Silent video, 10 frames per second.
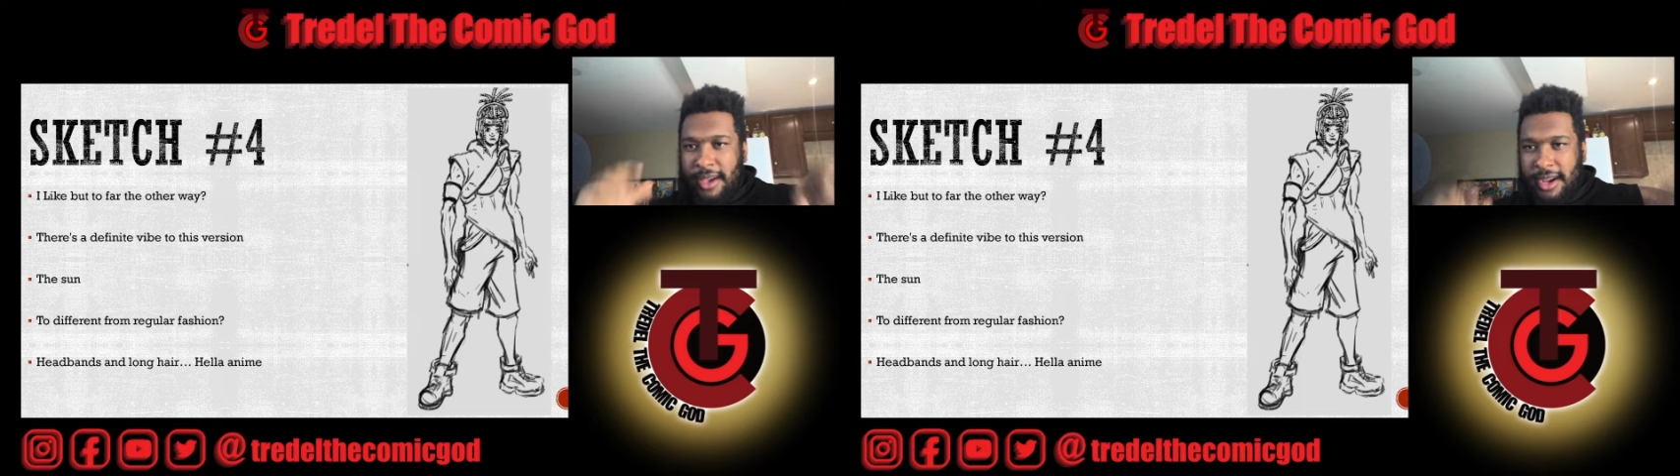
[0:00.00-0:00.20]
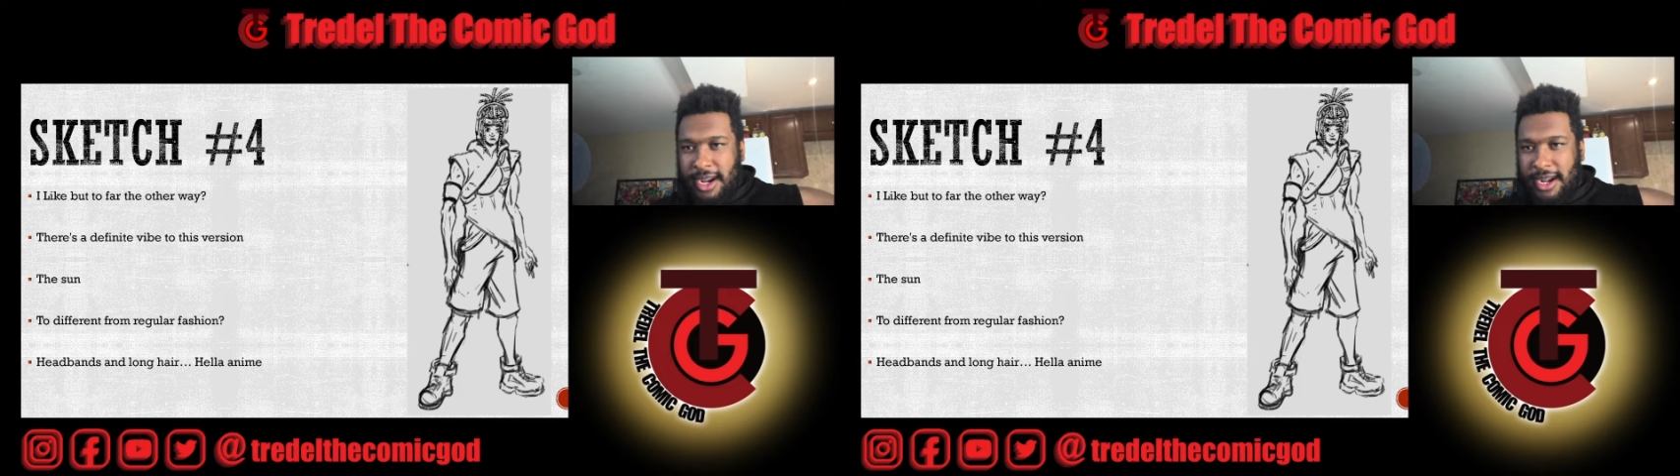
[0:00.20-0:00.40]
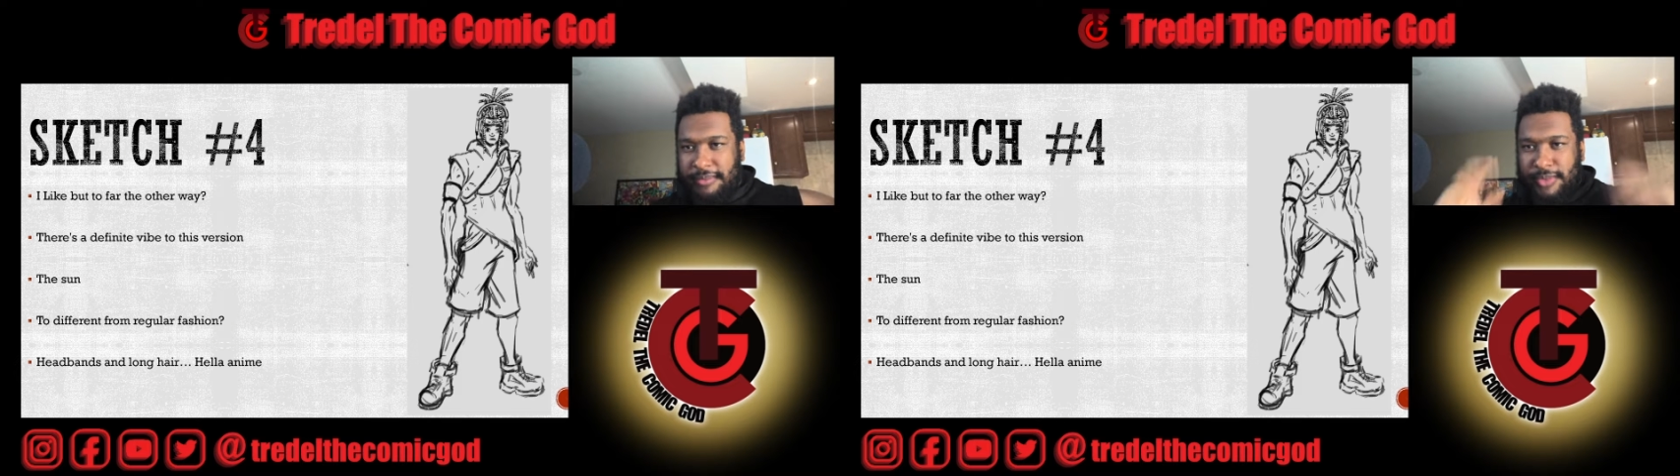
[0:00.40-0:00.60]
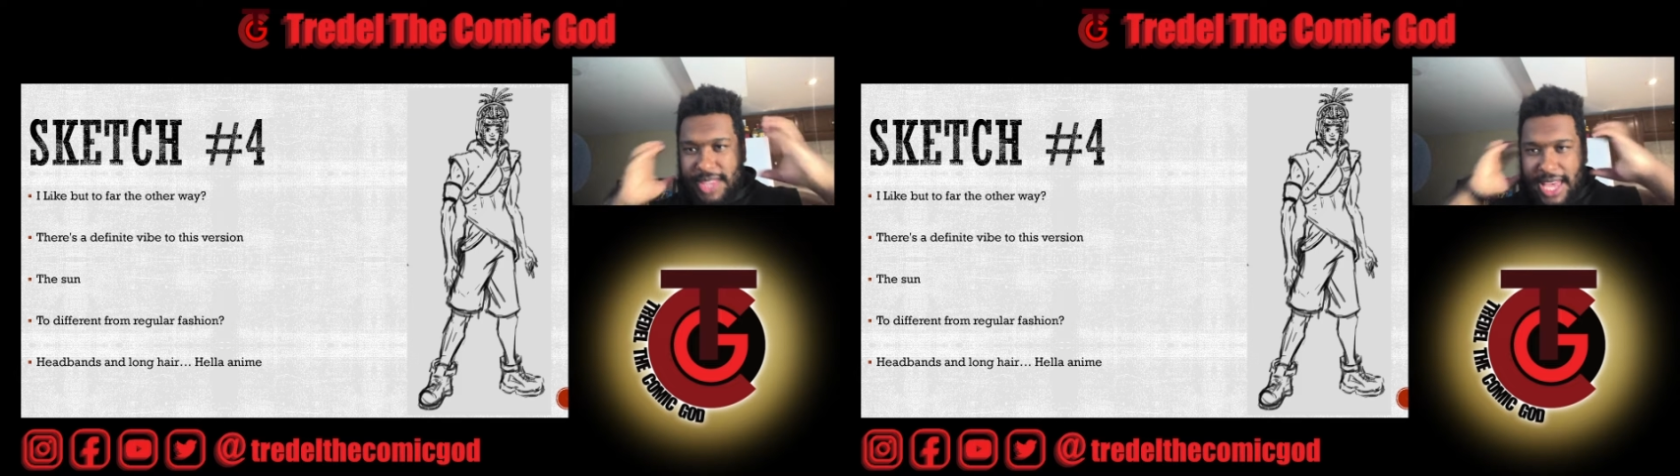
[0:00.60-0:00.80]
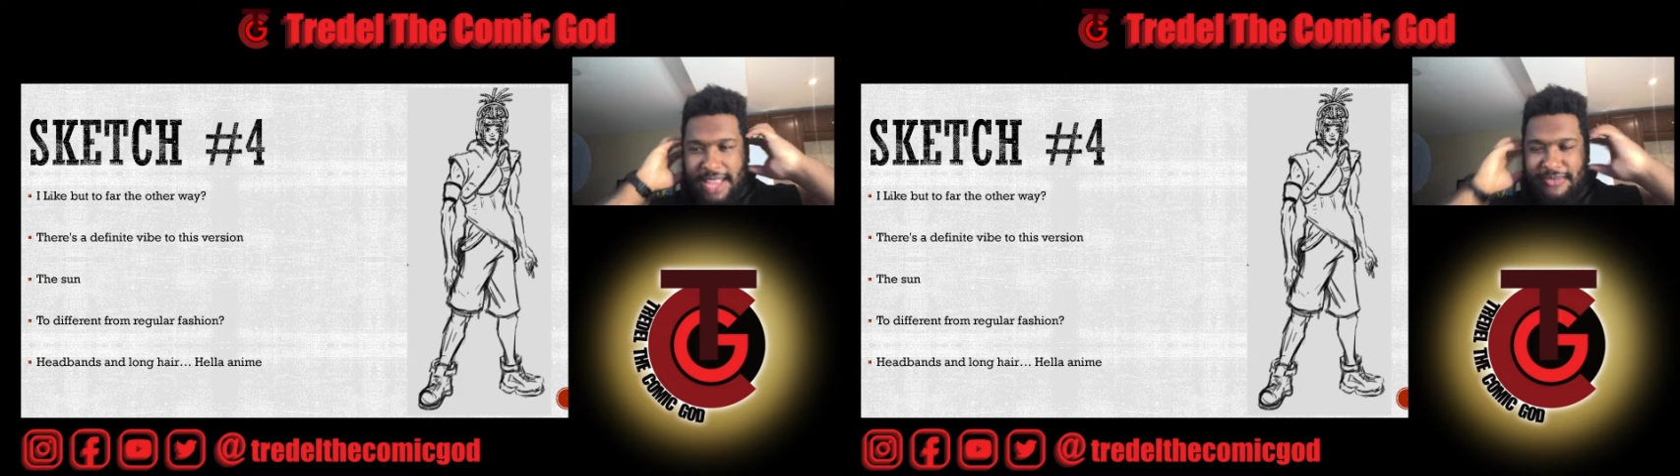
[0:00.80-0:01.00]
With
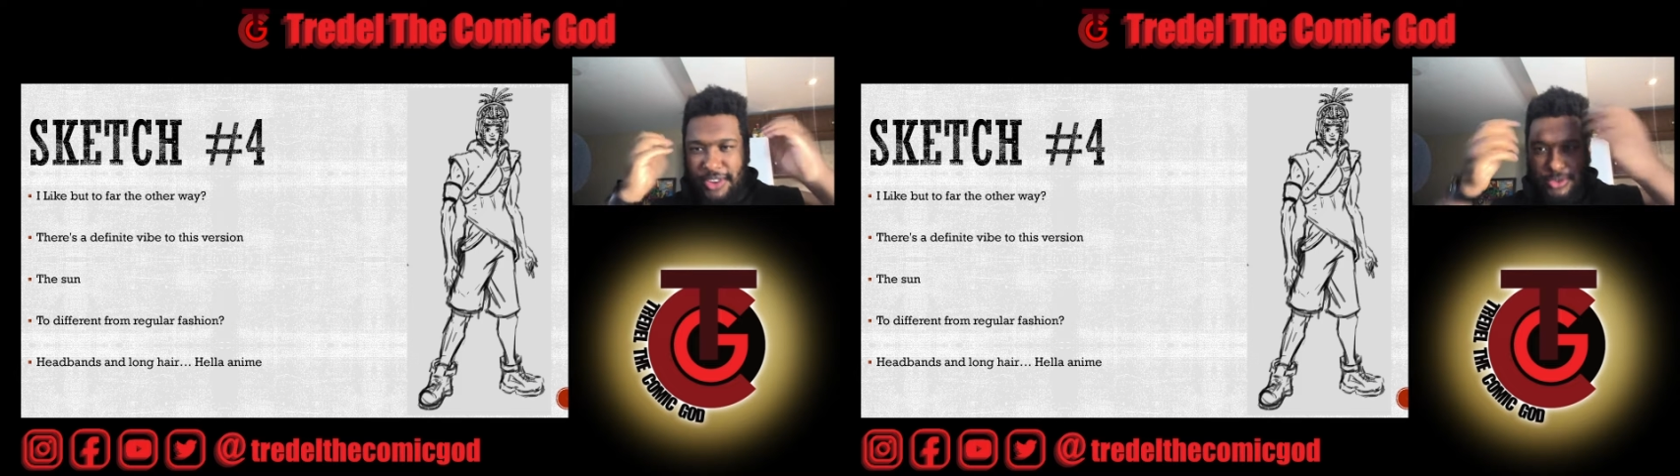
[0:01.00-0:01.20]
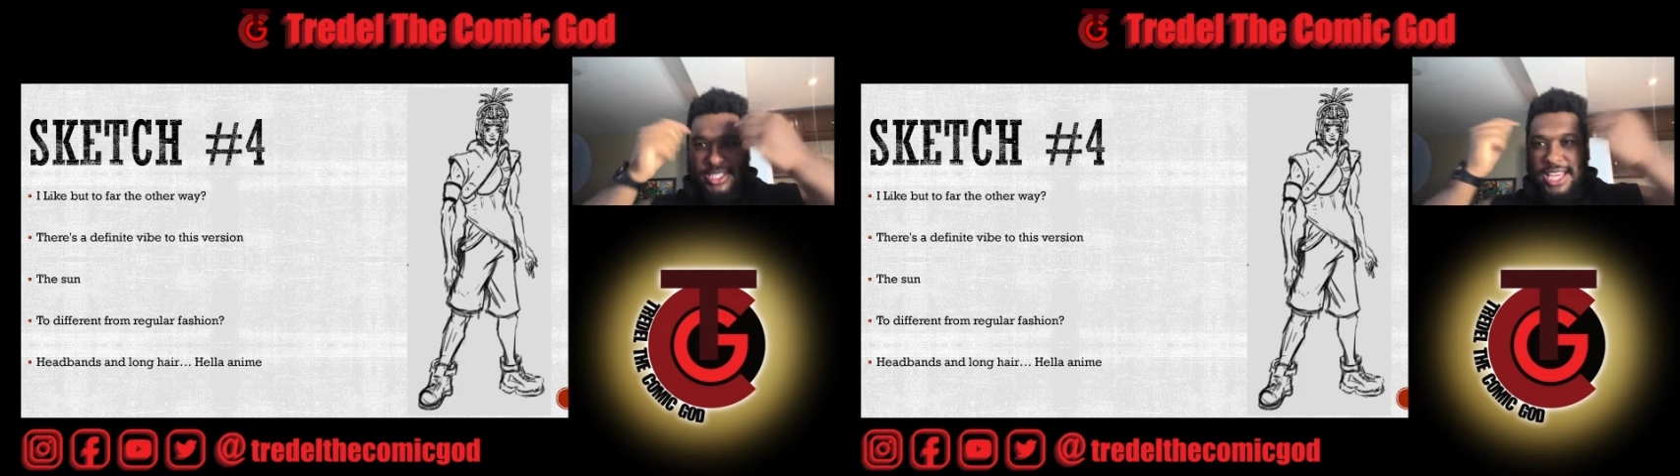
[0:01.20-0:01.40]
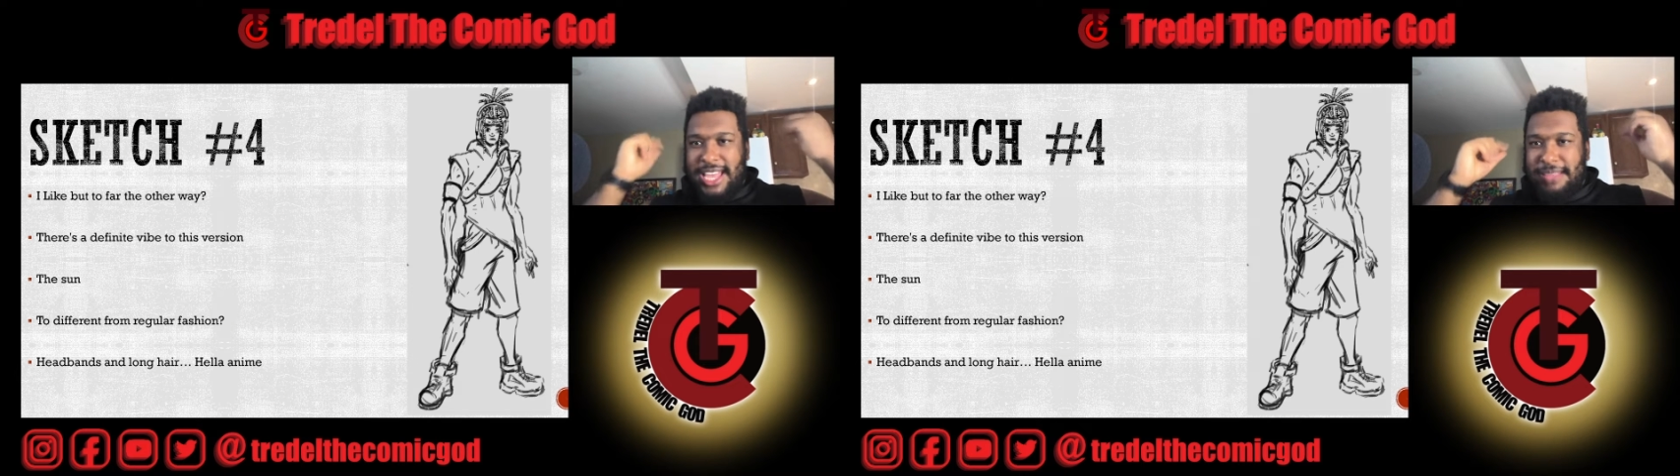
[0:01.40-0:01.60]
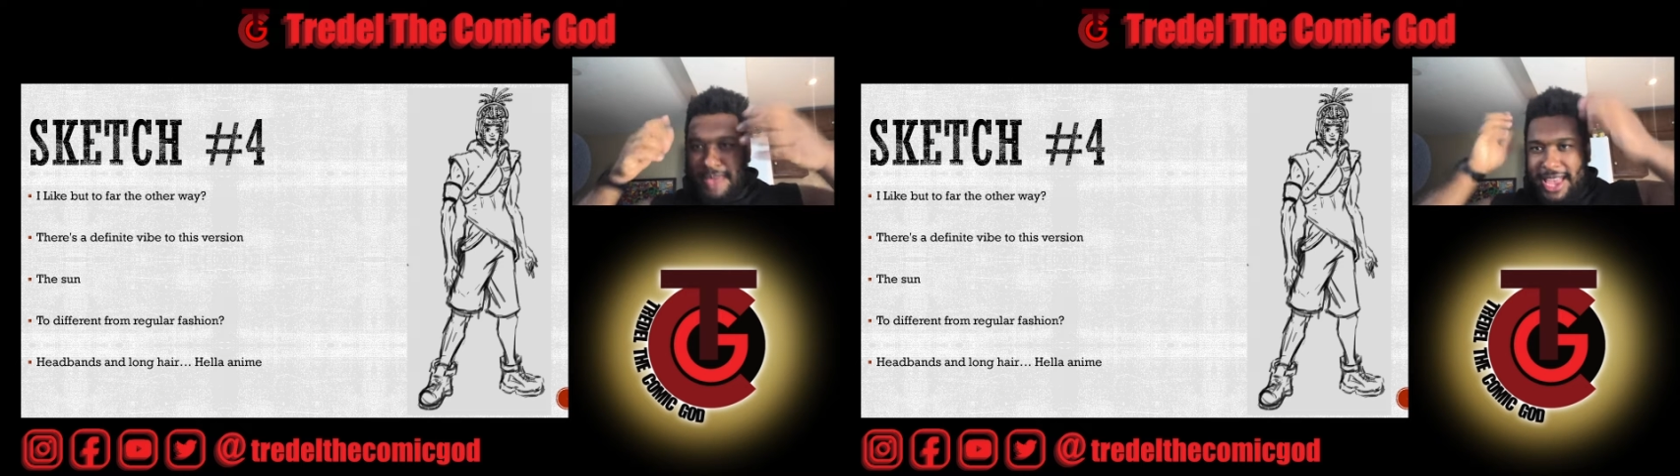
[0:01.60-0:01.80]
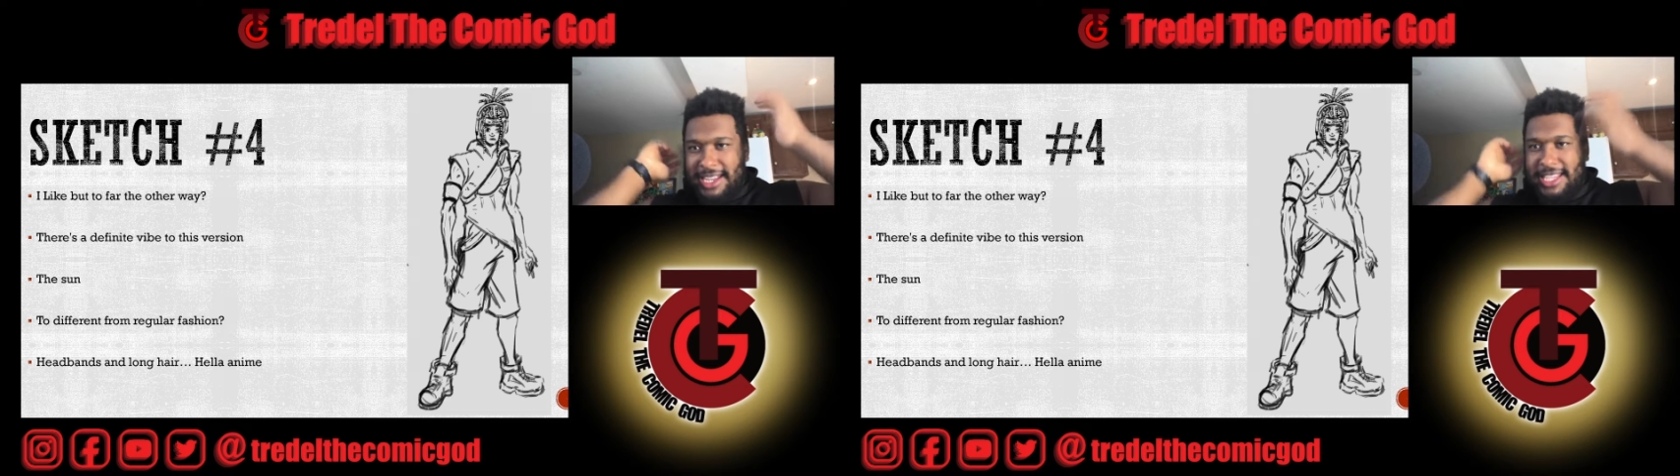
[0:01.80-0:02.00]
the headphones, the headband,